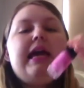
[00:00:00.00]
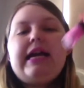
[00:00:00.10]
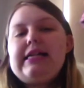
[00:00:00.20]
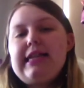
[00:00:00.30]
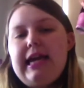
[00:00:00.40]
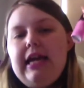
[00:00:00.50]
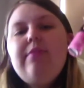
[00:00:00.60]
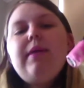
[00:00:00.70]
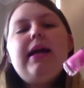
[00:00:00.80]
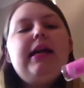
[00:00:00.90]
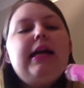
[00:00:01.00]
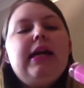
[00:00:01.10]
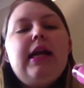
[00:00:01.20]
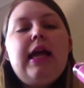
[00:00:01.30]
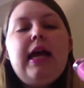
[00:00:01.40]
It's
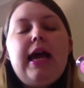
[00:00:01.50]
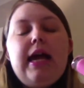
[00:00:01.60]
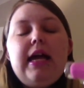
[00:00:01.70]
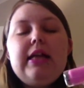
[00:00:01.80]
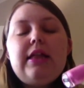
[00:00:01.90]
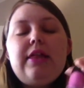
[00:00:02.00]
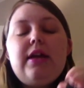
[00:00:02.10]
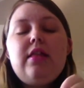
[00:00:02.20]
handmade, and the thing